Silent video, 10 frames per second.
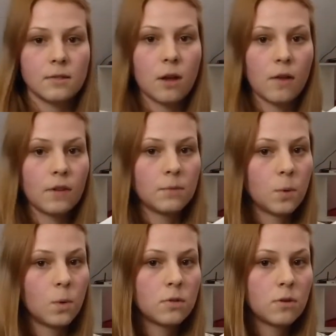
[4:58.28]
to have in my
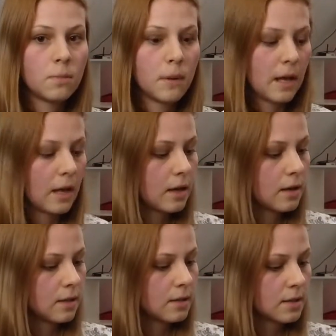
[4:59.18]
wardrobe,
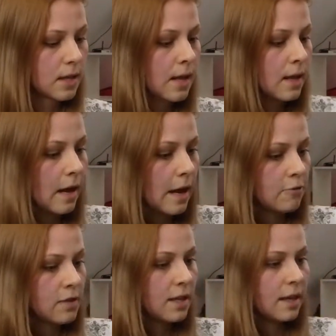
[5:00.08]
and I
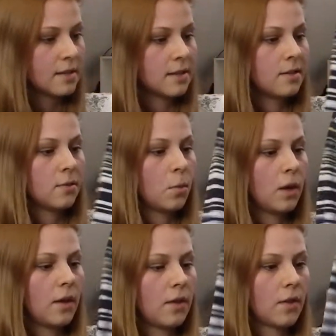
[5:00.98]
realized it
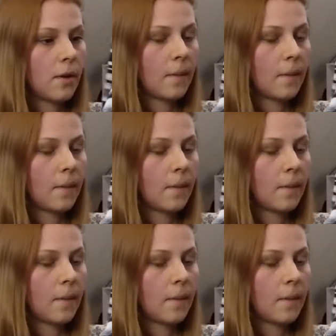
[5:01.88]
with